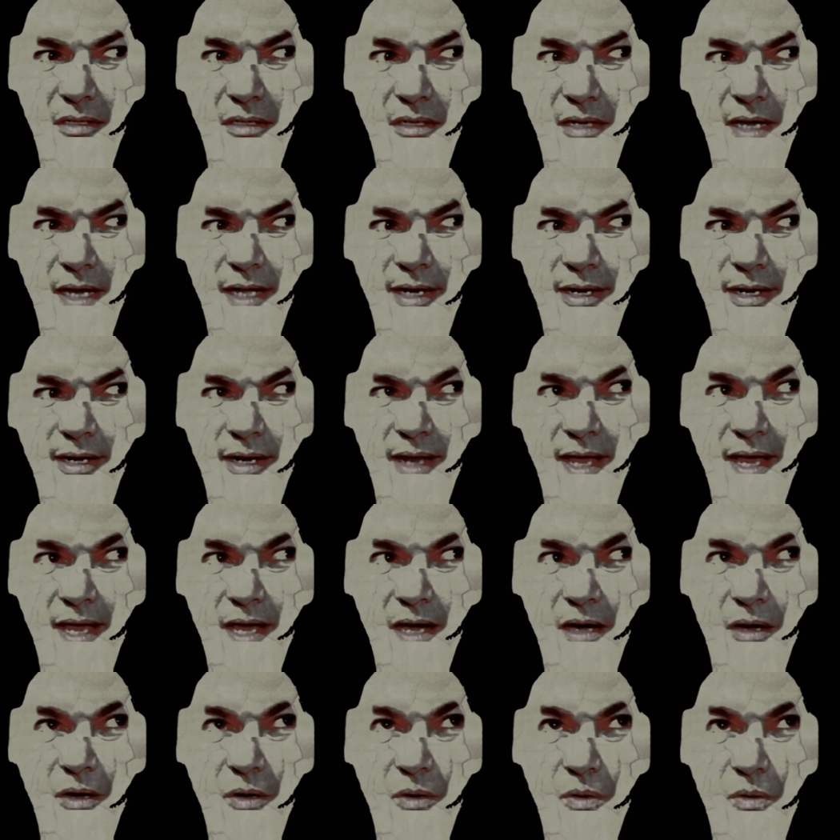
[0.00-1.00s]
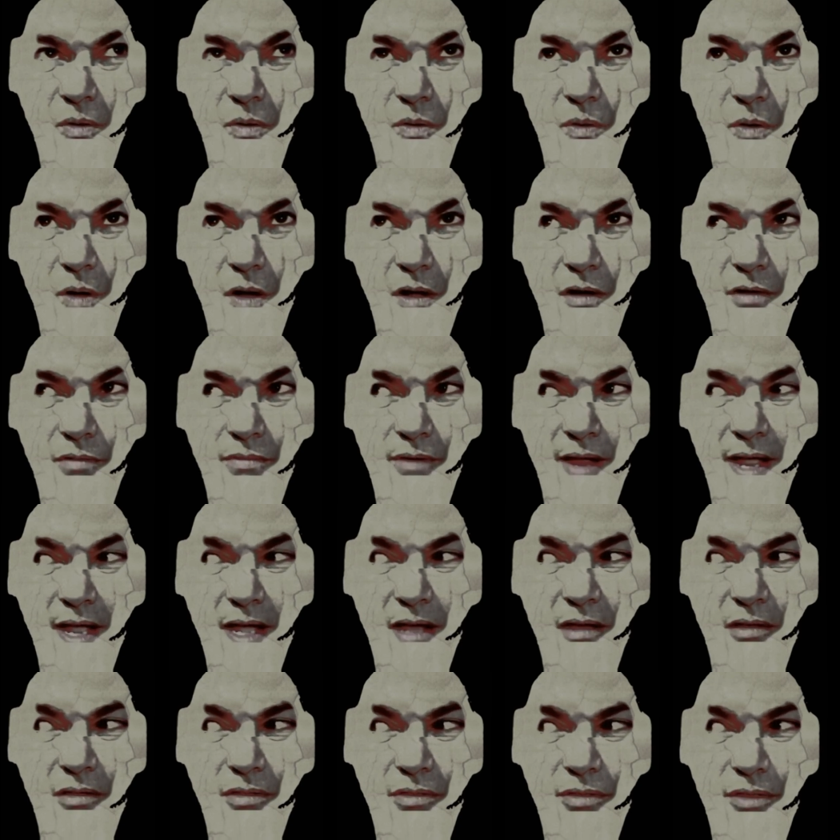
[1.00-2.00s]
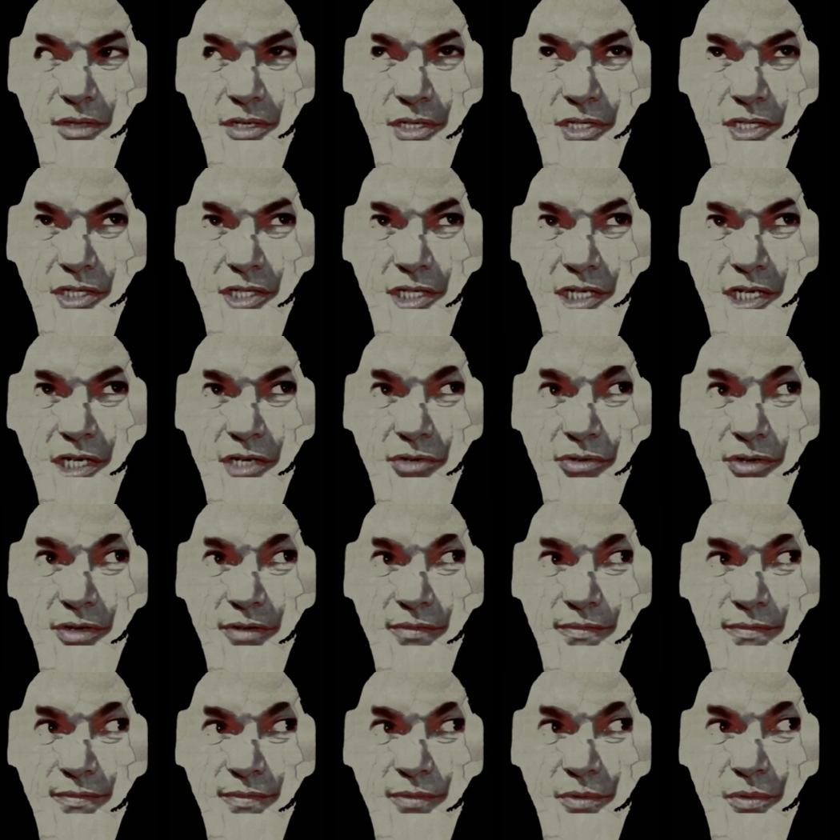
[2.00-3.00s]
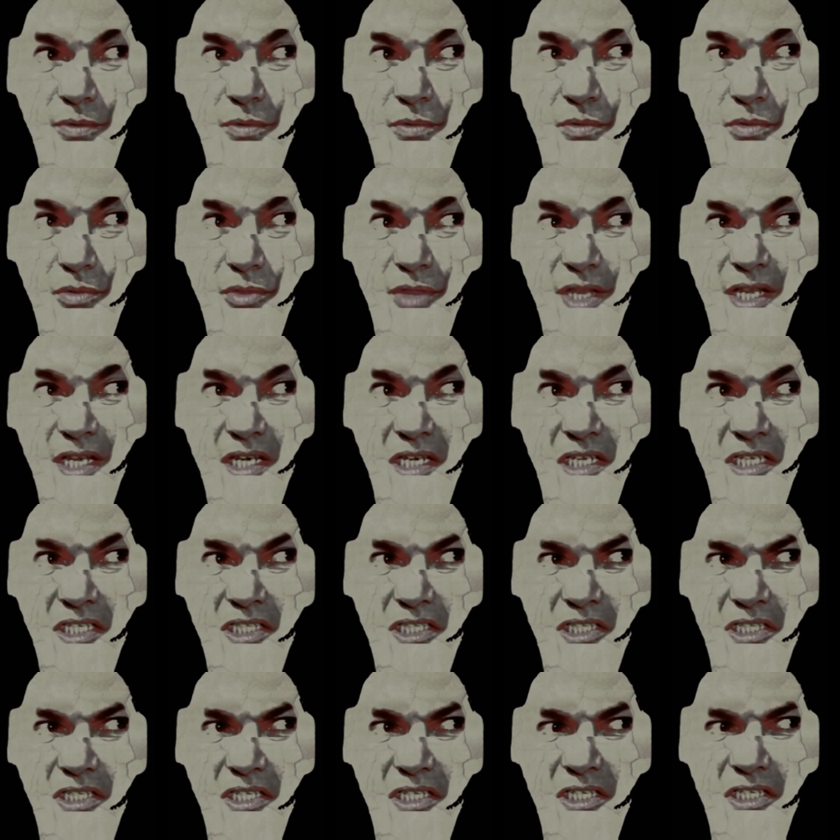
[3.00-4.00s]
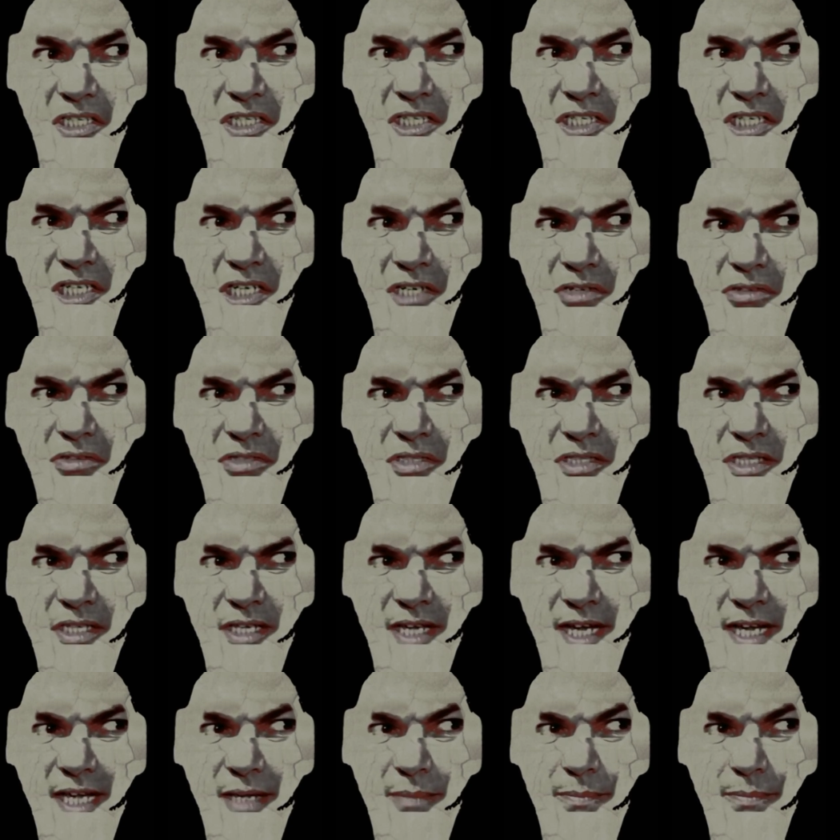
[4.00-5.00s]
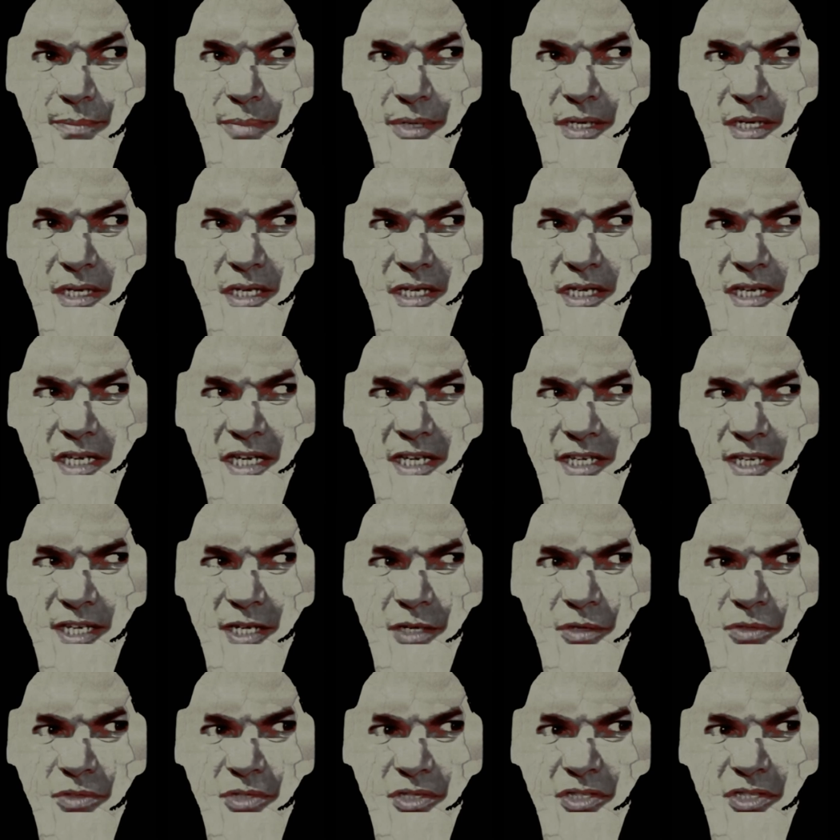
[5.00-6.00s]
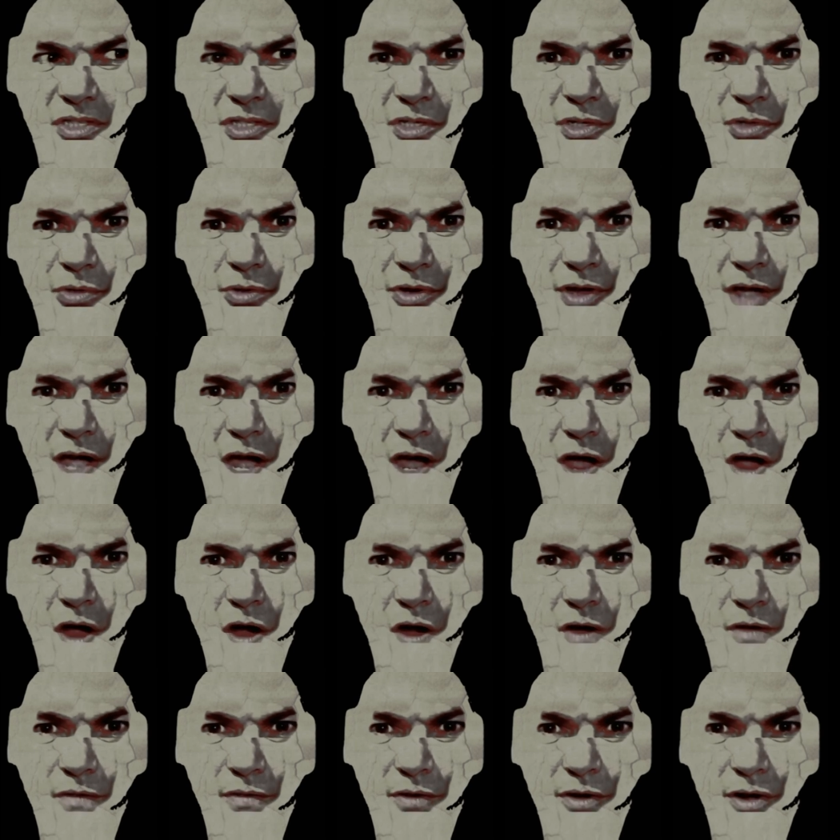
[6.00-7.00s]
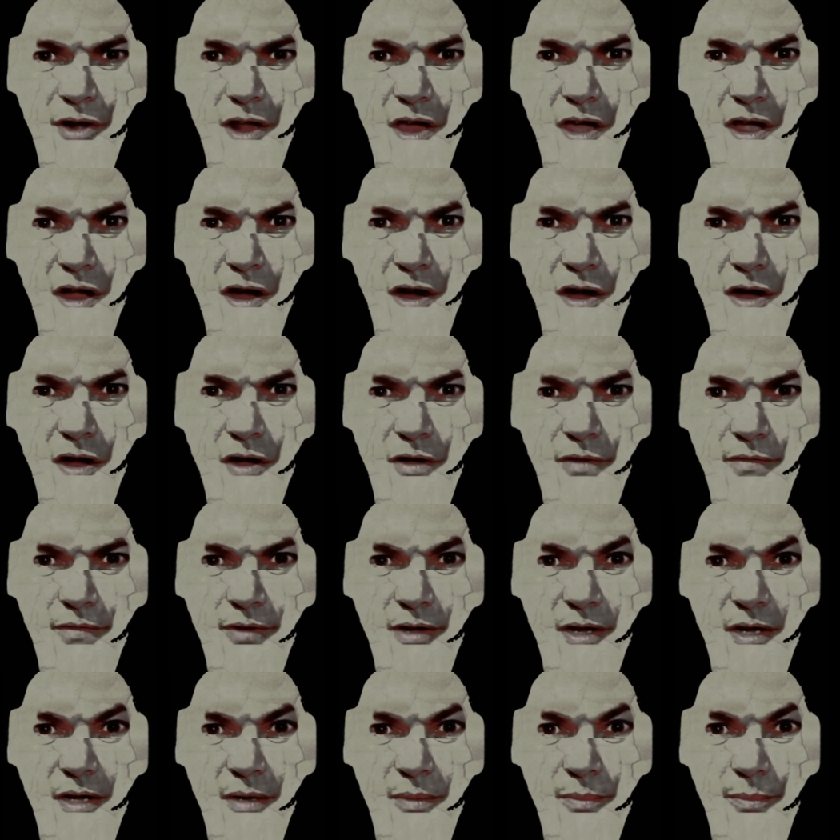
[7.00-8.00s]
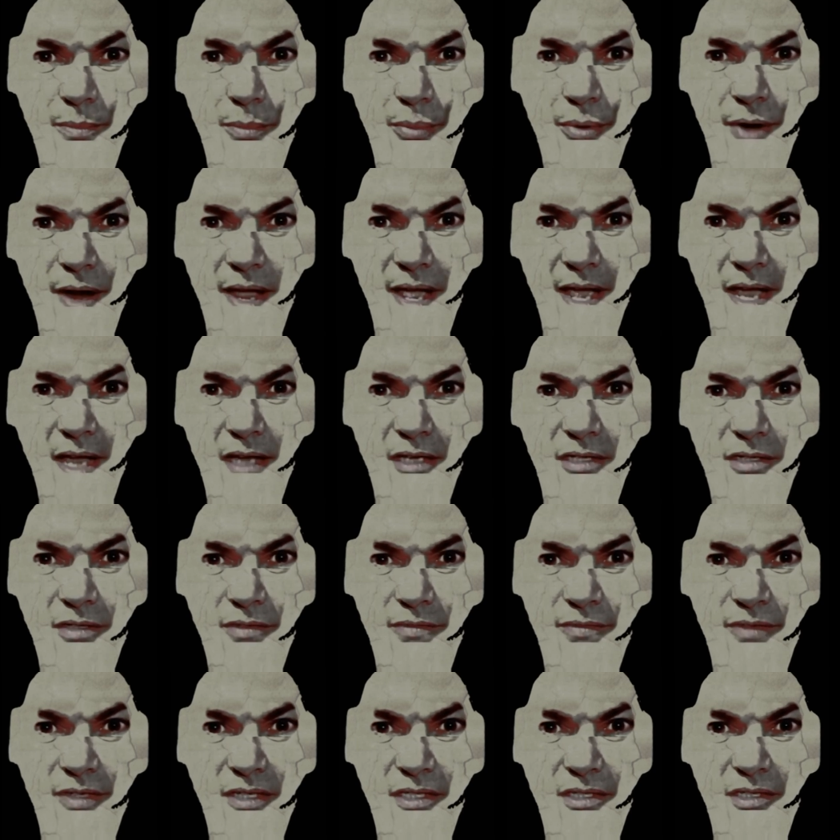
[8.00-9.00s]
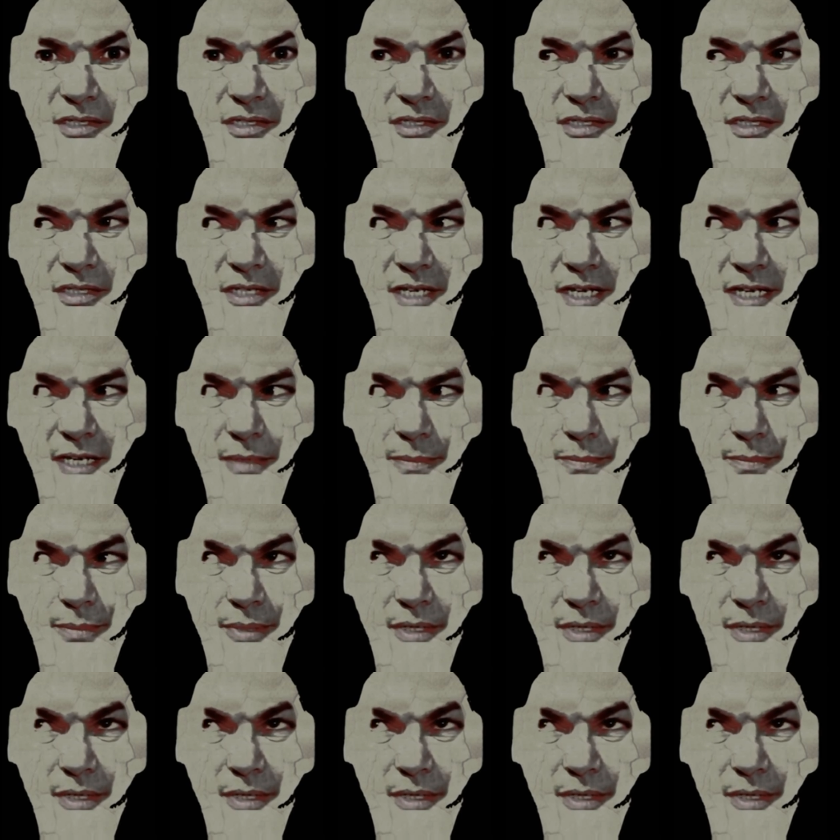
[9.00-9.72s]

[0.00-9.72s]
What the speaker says: And now all around the shearing floor the listening shearers gape. He tells the story over and over and brags of his escape.